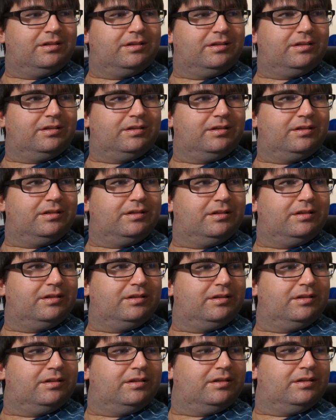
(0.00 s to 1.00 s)

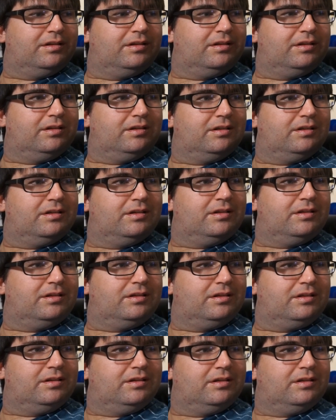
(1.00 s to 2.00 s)

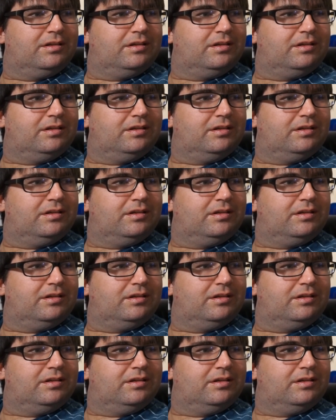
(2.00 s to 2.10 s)
This person isn't speaking.